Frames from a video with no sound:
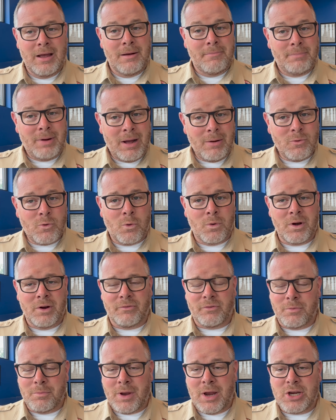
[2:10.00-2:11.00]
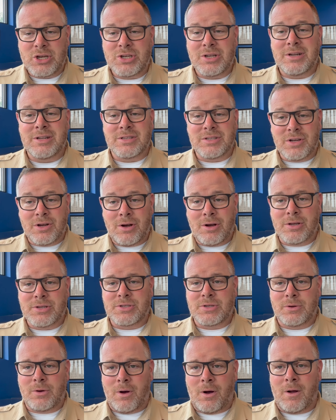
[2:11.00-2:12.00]
Popcorn information is
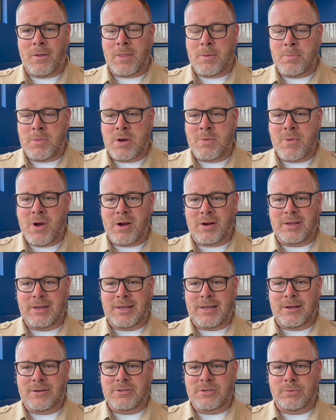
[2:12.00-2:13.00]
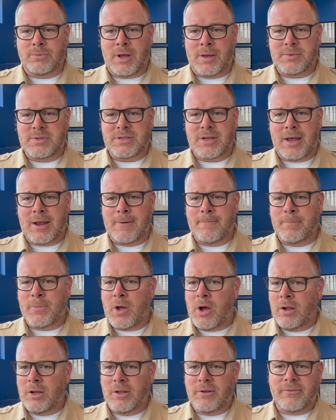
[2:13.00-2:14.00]
also on the Mid-America Council website.
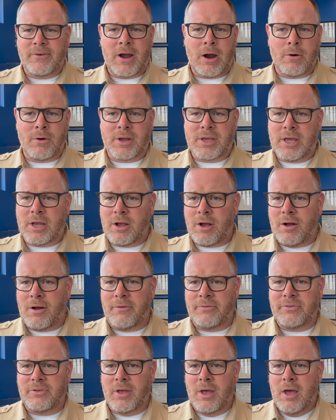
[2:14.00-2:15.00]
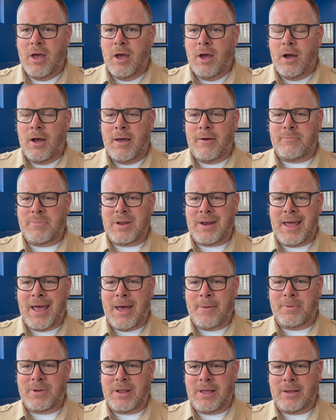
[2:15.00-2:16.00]
All of our kickoffs have been
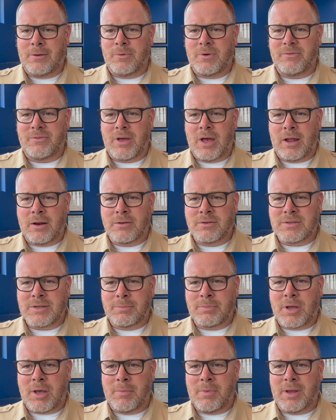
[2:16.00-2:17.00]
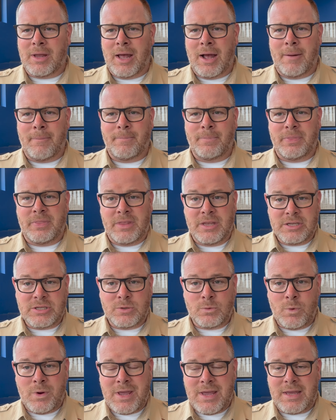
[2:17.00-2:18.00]
happening. We've got some coming up
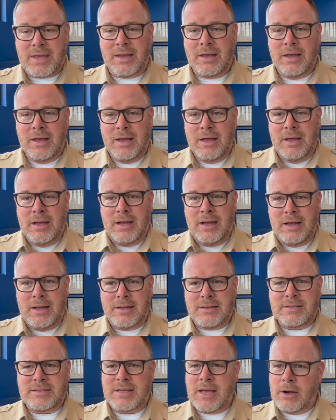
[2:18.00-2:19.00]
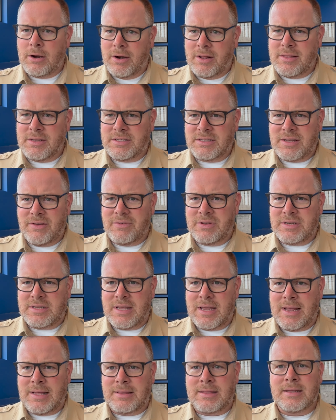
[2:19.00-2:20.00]
this week, Saturday the
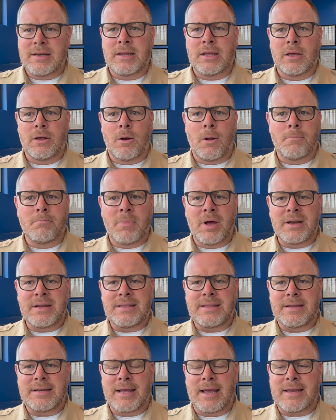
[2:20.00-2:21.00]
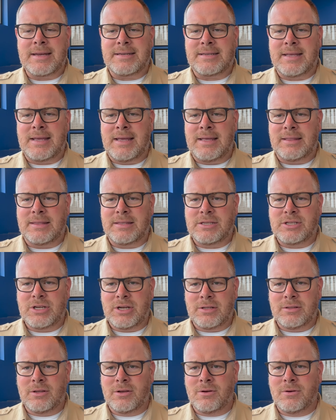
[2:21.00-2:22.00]
17th, and again on Monday the 19th.
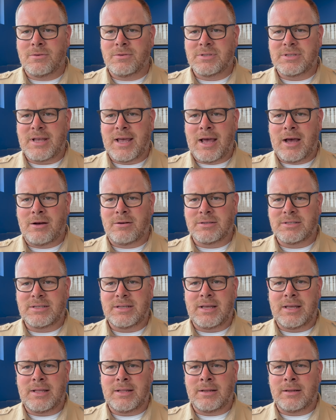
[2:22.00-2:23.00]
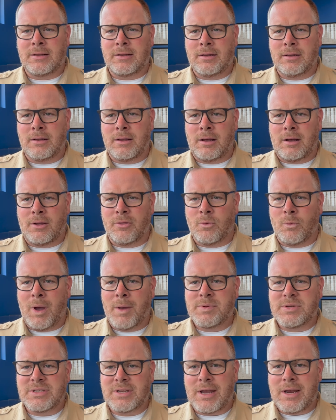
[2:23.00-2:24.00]
Check those out on the
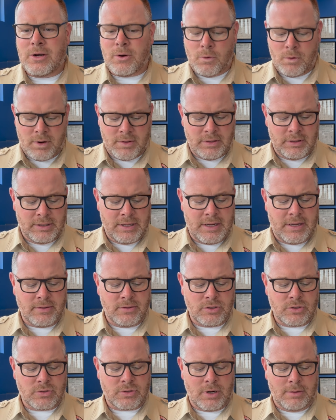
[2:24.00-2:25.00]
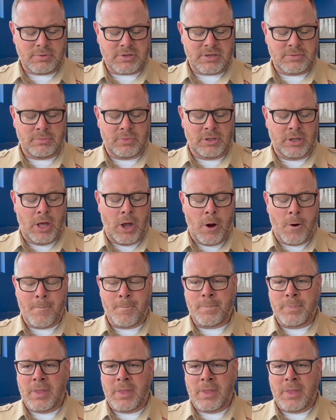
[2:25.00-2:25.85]
website or in the link in the description below.